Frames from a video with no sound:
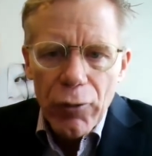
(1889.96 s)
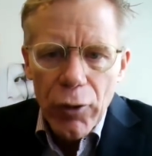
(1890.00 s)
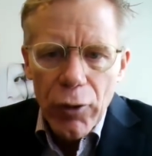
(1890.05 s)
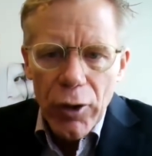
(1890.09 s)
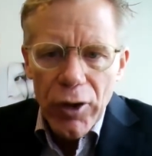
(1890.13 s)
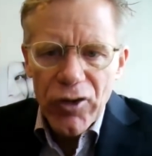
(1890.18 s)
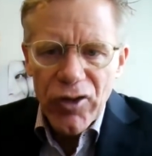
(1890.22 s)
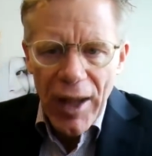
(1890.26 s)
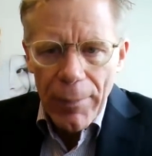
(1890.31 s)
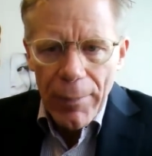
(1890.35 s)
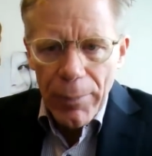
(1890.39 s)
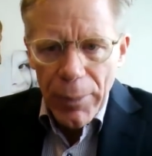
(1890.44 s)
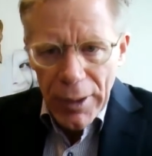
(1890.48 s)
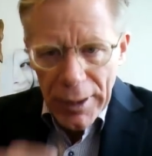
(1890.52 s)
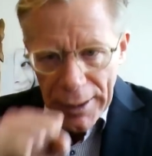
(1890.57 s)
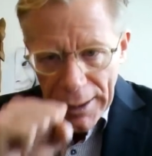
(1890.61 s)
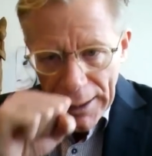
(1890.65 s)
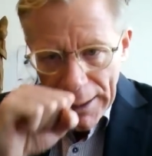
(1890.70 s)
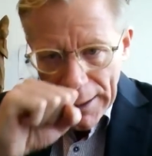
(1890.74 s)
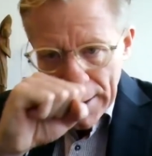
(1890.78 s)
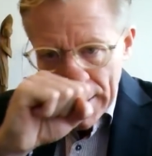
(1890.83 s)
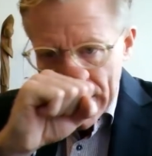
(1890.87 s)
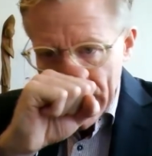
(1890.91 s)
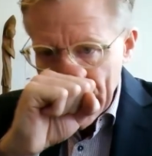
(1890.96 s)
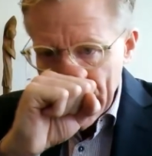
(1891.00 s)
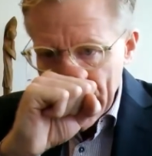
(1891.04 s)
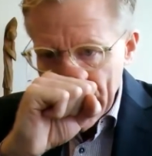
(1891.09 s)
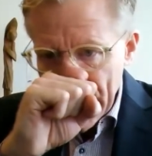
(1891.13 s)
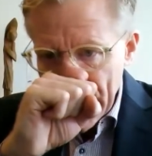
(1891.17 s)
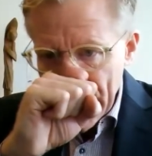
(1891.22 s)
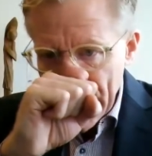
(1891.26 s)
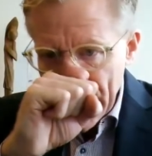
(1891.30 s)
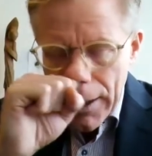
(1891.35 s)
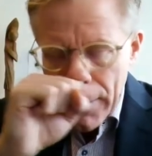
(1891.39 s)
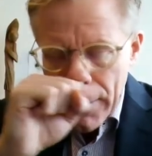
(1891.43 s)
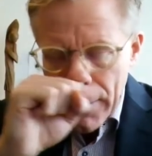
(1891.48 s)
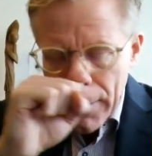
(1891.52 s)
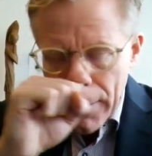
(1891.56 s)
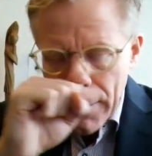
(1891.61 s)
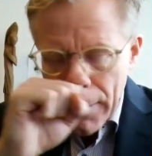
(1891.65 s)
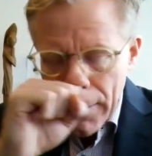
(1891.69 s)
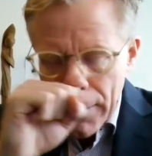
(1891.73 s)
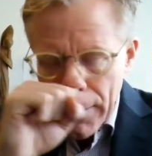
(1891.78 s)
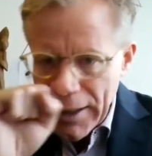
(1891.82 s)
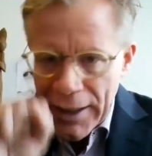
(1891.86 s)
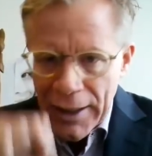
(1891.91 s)
For example, in
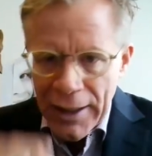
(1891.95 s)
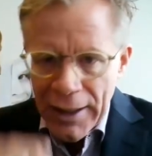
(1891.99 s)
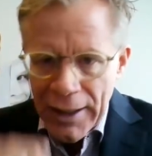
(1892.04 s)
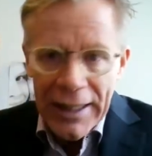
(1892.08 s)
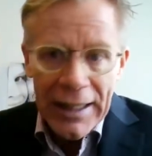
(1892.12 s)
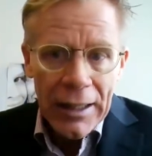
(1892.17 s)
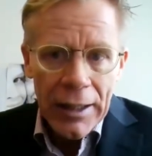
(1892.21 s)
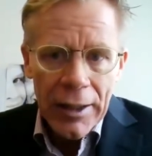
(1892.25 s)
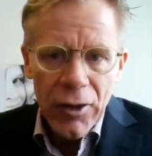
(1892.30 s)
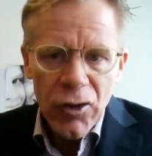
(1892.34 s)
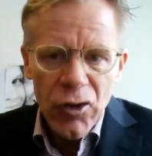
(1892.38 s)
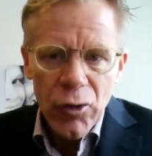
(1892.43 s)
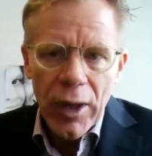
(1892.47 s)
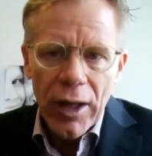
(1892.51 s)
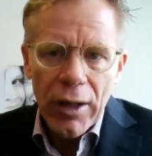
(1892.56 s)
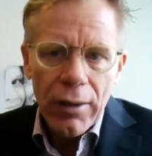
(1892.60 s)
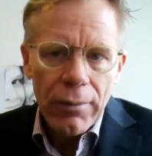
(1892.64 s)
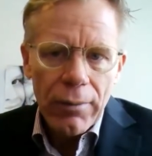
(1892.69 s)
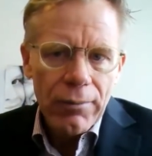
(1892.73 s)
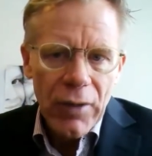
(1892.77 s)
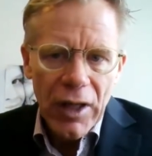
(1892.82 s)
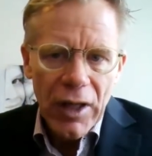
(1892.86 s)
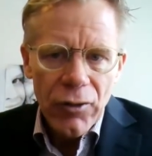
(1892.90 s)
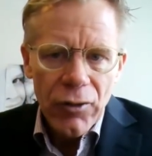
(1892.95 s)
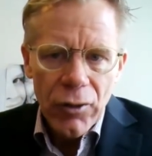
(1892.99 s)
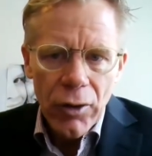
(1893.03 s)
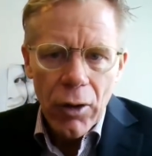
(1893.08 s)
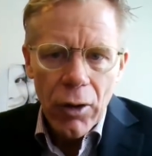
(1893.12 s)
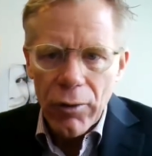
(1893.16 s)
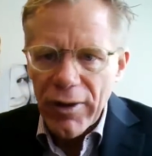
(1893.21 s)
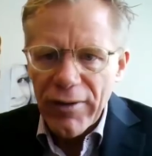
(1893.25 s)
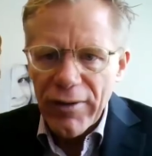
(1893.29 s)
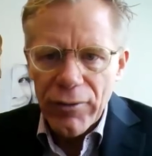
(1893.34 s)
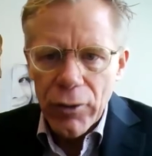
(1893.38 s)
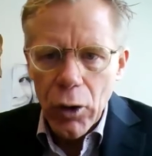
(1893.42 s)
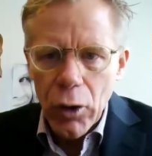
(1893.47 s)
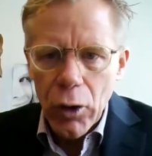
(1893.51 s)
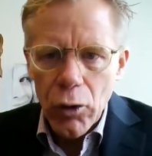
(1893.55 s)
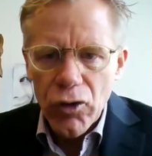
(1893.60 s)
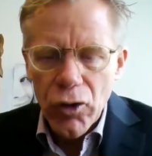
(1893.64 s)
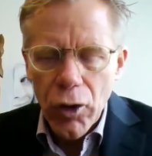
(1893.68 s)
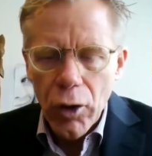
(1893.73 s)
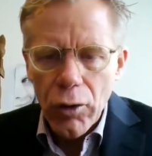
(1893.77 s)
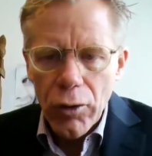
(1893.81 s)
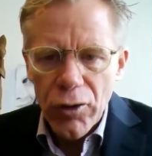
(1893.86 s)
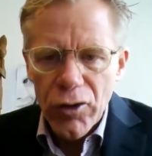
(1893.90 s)
Italy as well, as you know,
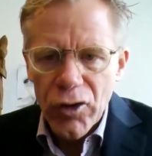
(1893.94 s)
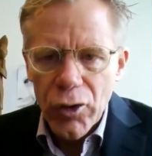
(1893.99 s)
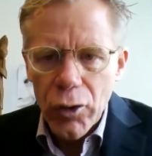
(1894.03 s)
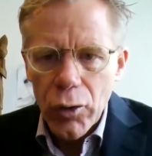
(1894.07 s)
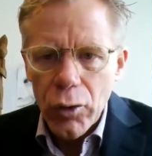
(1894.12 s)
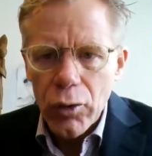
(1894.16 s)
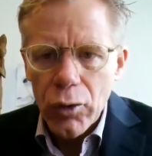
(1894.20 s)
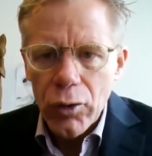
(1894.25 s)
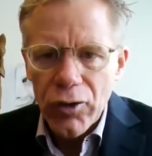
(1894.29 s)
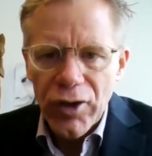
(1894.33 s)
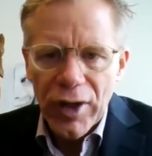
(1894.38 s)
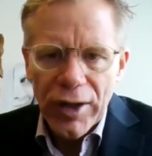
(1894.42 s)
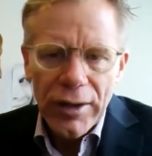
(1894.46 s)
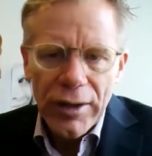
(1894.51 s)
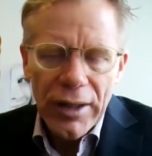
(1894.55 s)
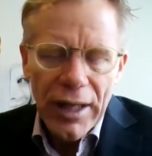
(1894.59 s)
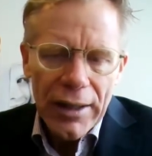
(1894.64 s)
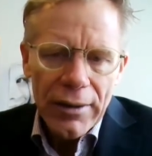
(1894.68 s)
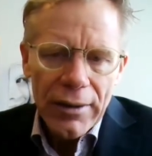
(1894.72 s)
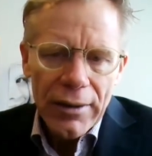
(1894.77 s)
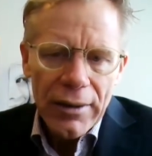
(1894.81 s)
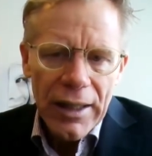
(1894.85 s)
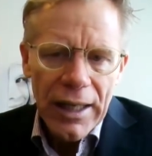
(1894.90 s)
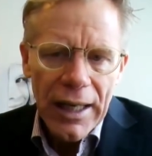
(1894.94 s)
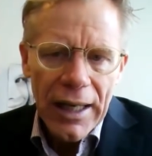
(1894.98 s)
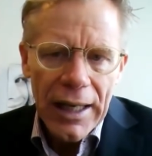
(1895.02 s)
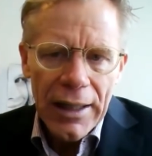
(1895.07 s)
they've closed all the schools and